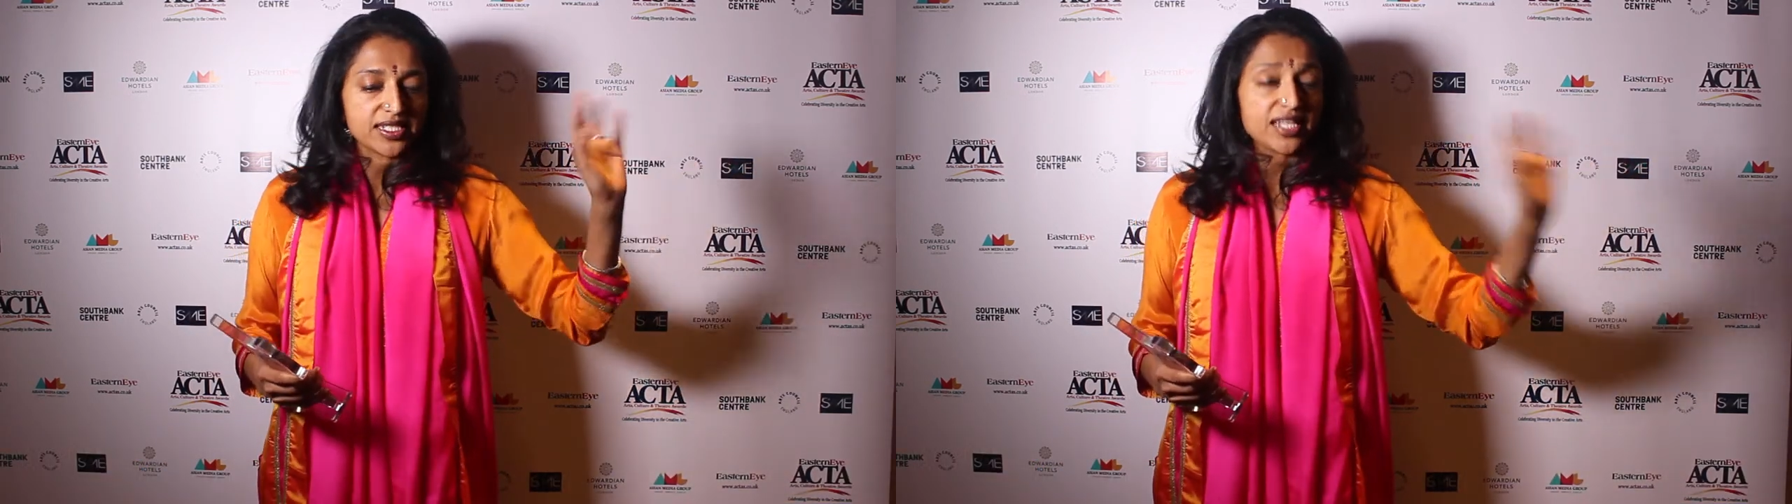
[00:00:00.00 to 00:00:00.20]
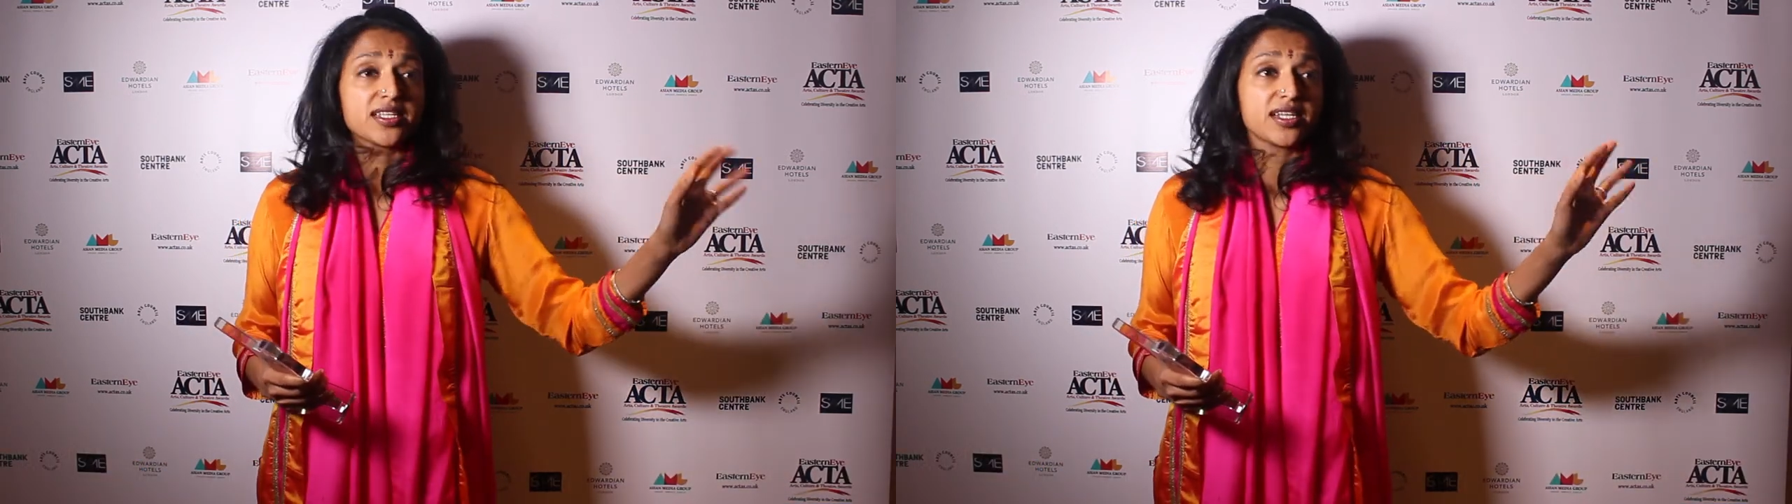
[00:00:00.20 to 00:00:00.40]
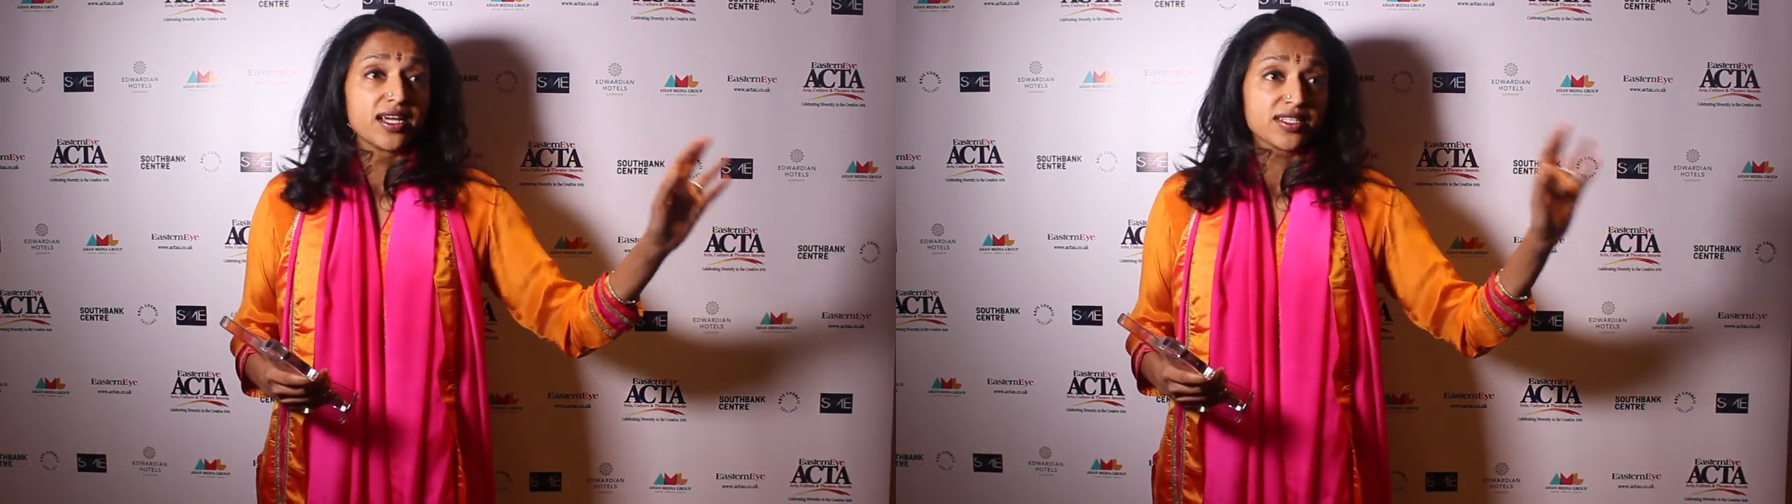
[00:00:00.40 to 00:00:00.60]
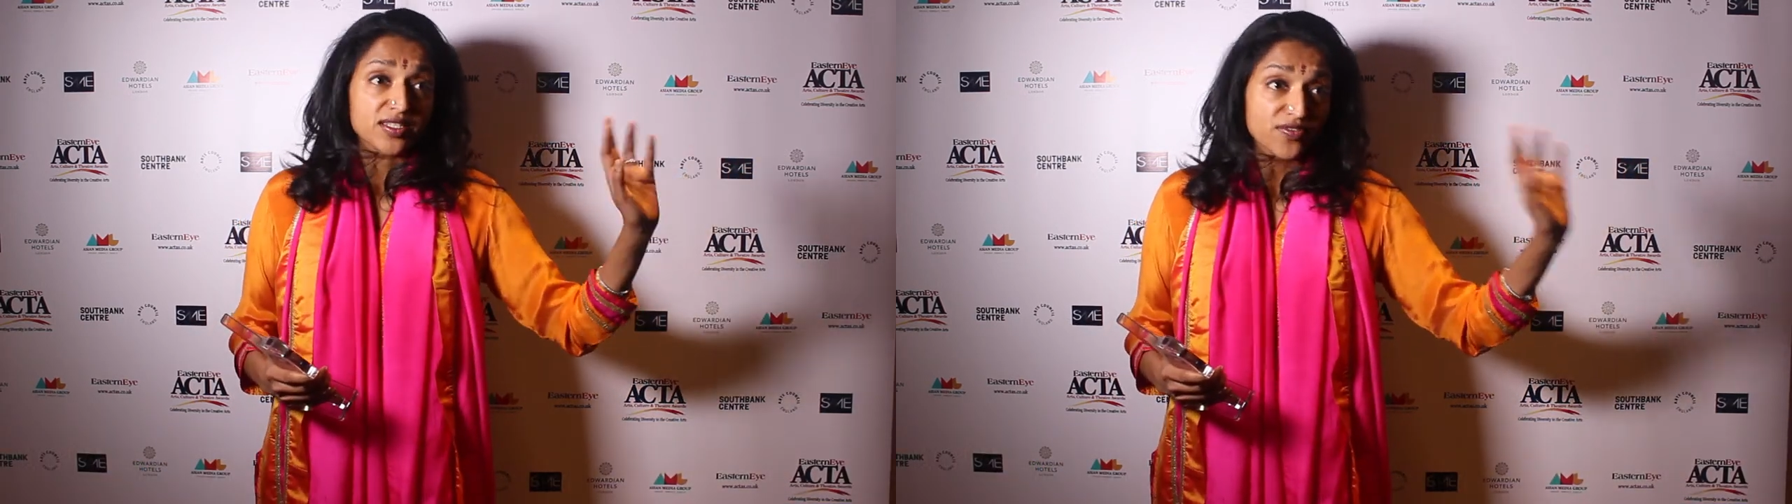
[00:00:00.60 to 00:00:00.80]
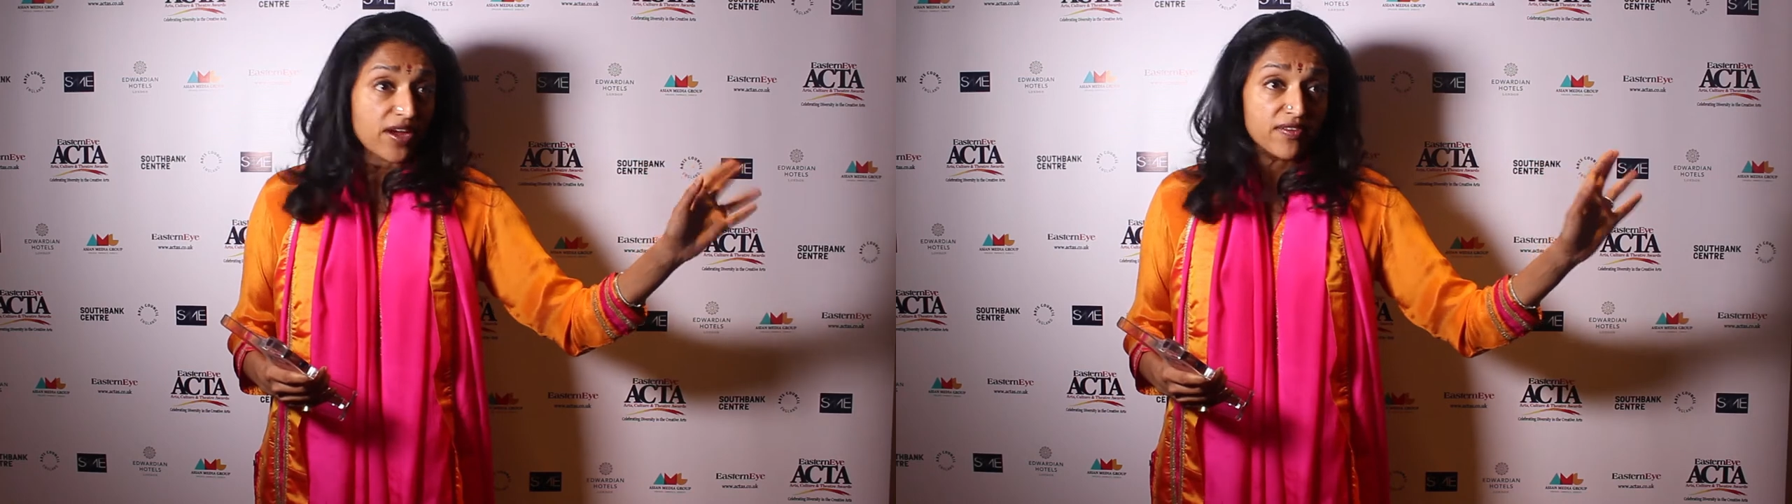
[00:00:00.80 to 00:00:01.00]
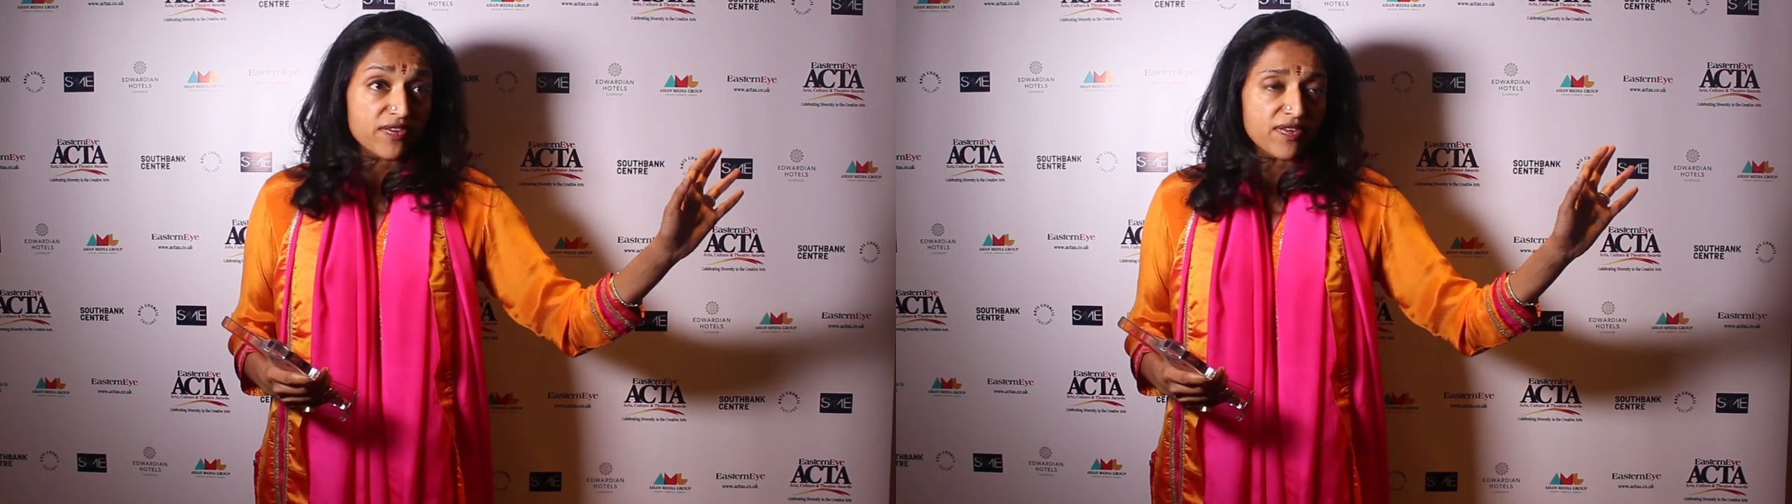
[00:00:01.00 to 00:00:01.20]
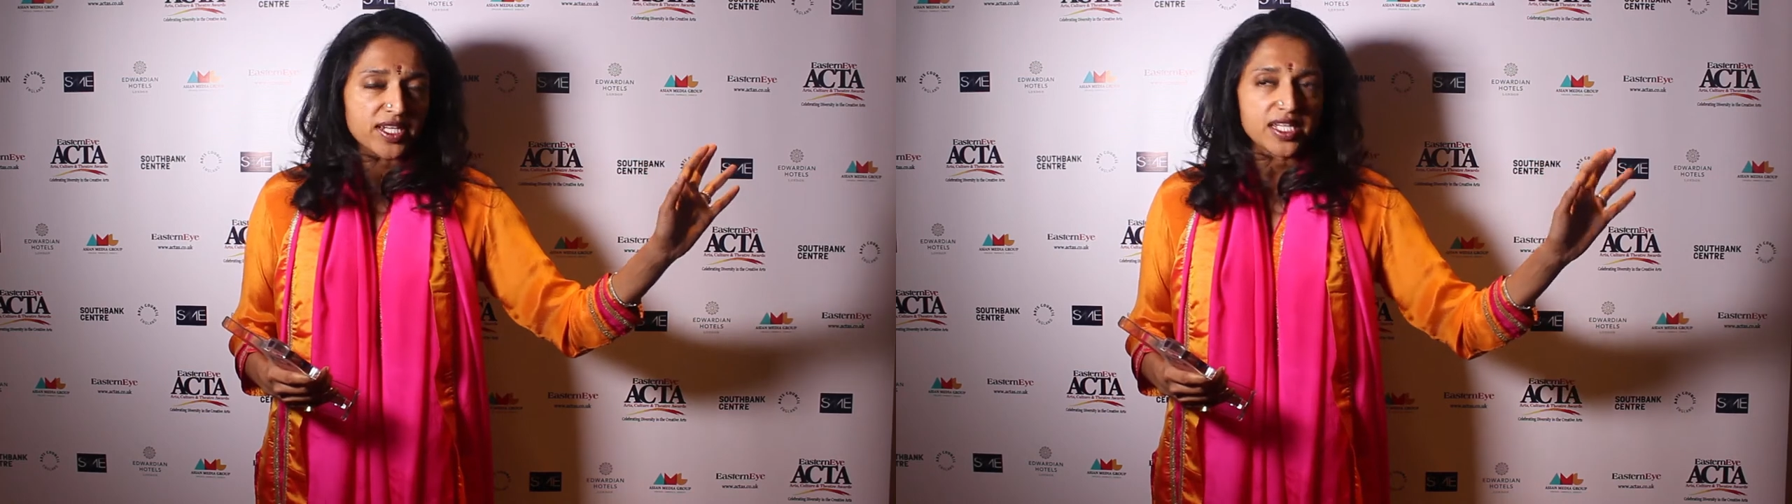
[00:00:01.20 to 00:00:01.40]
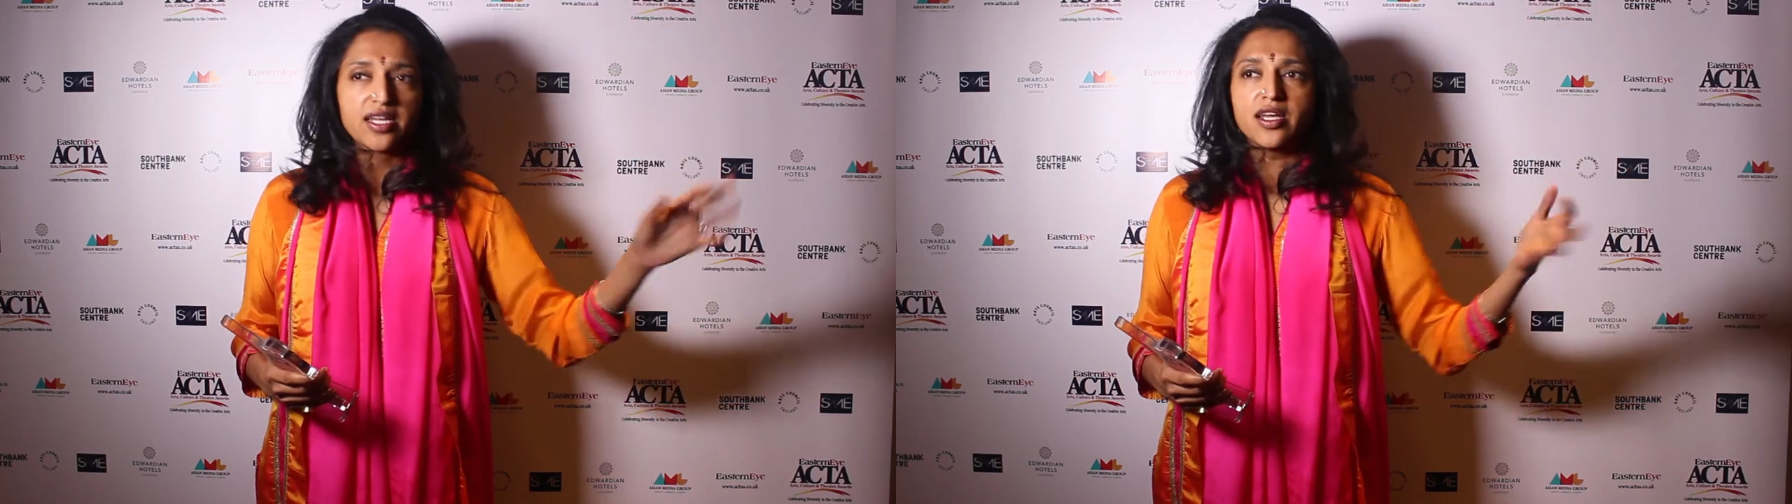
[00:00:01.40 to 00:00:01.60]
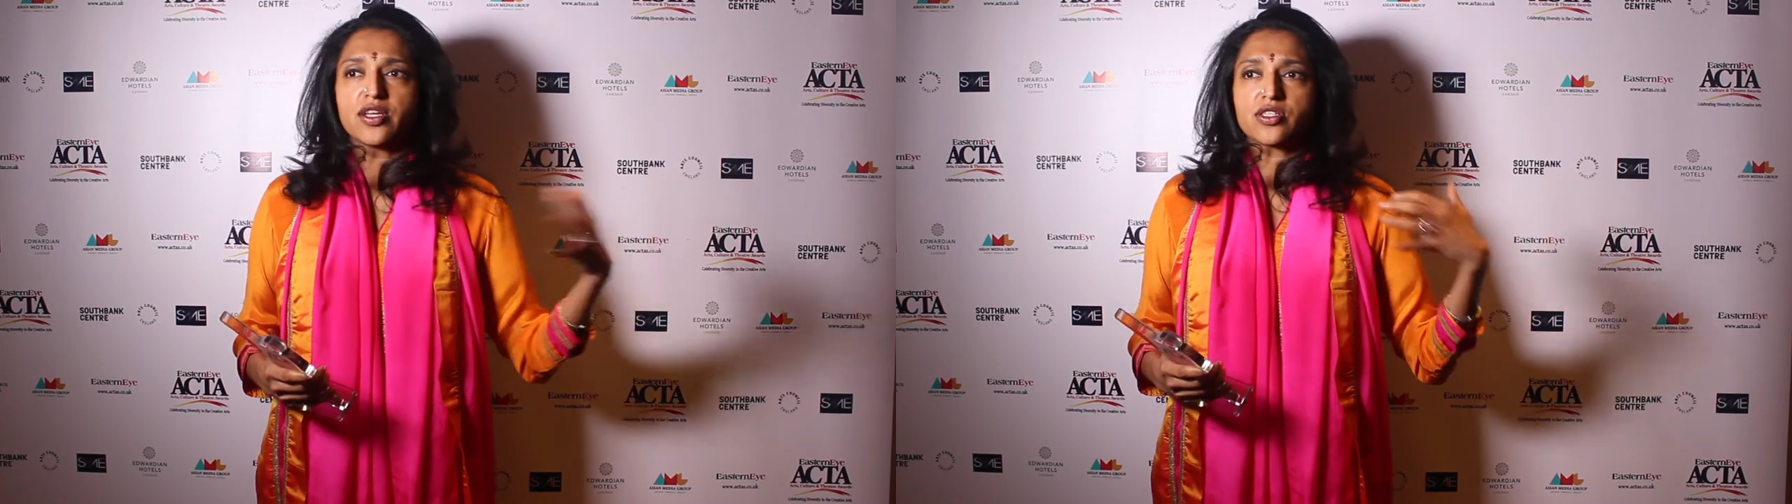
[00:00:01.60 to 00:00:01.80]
Tez Ilyas, is very, very funny.